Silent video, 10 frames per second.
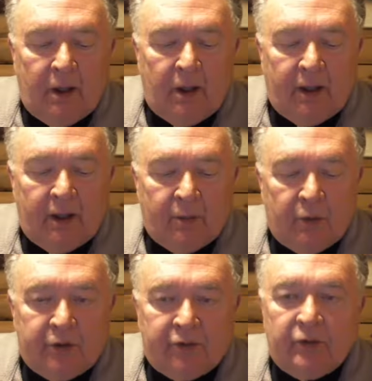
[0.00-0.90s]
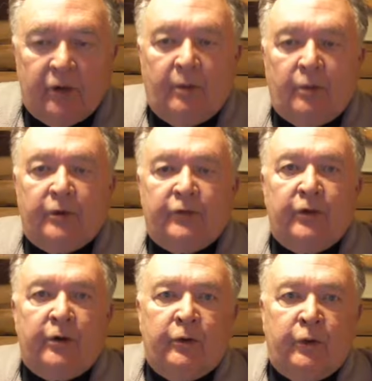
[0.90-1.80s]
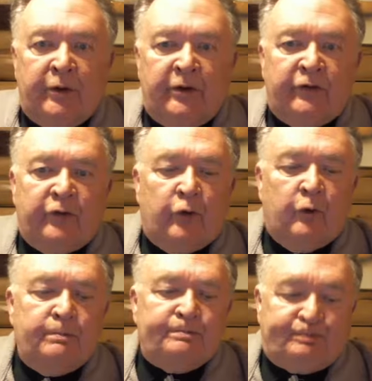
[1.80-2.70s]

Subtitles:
and I'm going to start doing it this term,